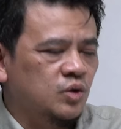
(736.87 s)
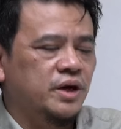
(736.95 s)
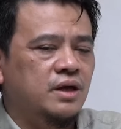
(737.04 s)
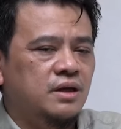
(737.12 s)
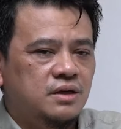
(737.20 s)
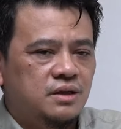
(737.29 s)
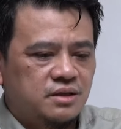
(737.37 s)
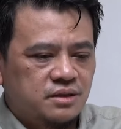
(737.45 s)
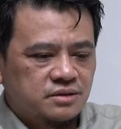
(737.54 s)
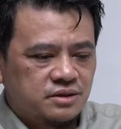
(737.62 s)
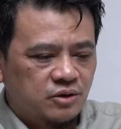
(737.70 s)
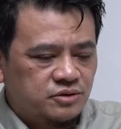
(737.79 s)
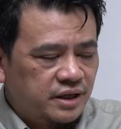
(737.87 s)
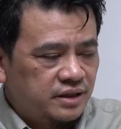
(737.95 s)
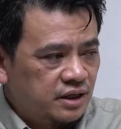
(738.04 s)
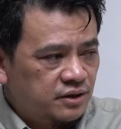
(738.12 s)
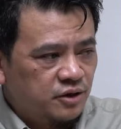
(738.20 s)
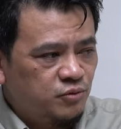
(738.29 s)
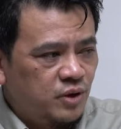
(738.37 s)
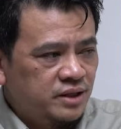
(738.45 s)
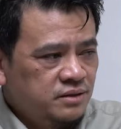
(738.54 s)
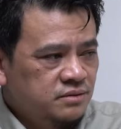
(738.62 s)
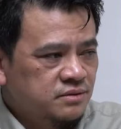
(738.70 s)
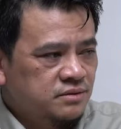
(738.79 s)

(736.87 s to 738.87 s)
Okay. Sounds great. The third one?